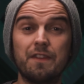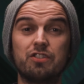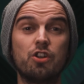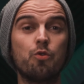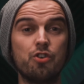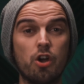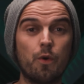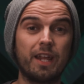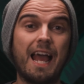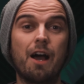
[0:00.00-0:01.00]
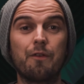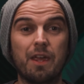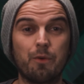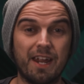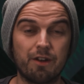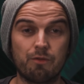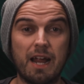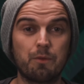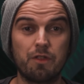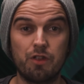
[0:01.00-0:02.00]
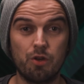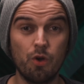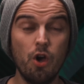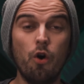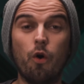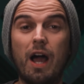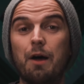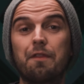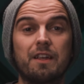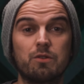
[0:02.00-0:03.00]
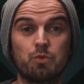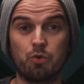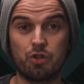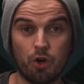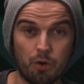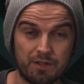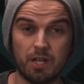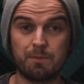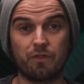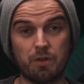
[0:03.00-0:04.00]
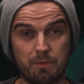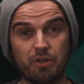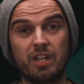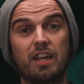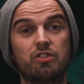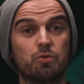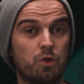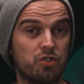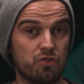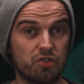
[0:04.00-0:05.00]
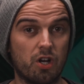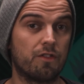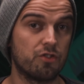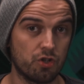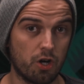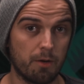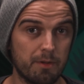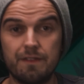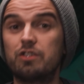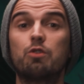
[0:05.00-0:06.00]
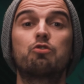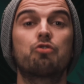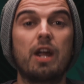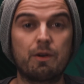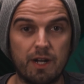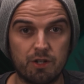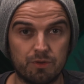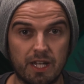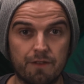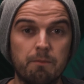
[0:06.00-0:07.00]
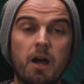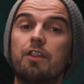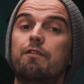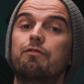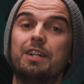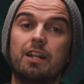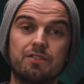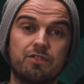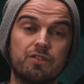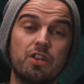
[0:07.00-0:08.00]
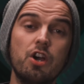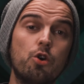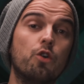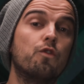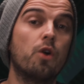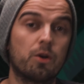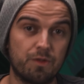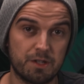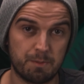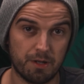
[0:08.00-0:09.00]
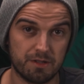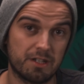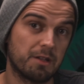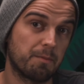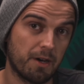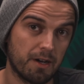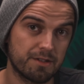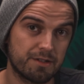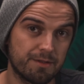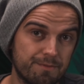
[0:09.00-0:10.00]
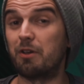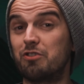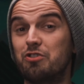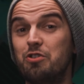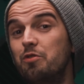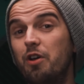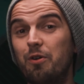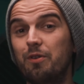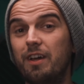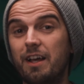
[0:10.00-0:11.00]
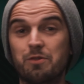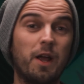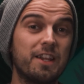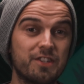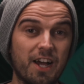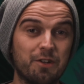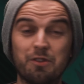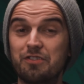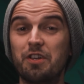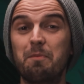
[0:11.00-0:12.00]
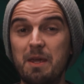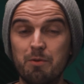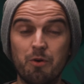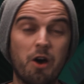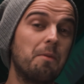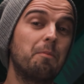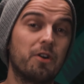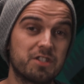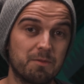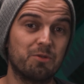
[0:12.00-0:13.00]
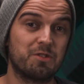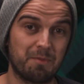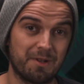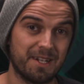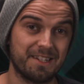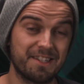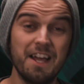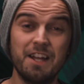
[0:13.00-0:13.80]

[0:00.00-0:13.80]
There's no knowing how they will interact with you or how things will go in terms of communication once you start the job. There's no track record there from other freelancers who have worked with this person in the past. Because you know, as well as I do, that some people are impossible to please.